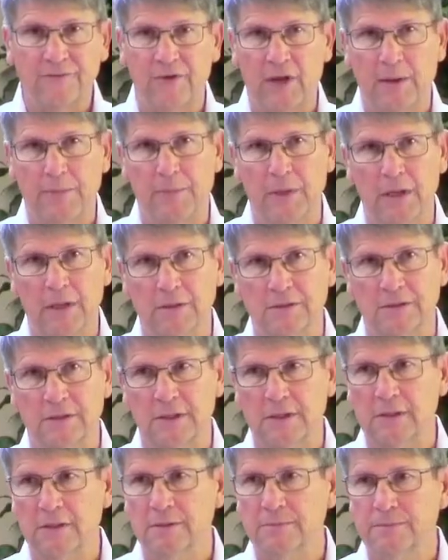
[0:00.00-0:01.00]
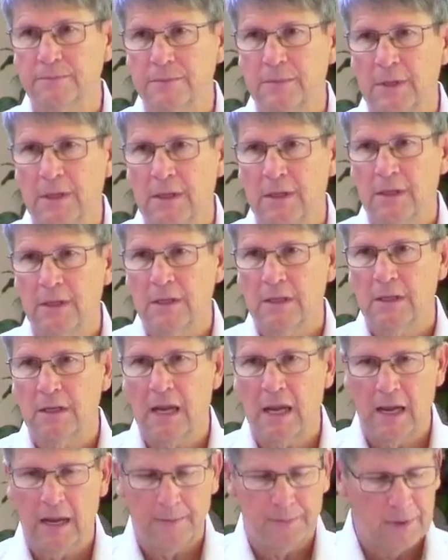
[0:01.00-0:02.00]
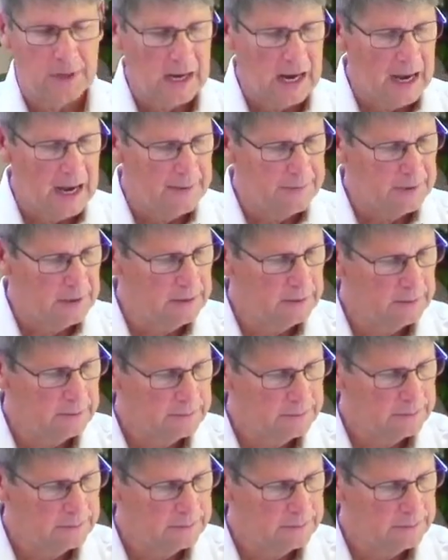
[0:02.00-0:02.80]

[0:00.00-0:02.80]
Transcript: APLC to Camp Agape,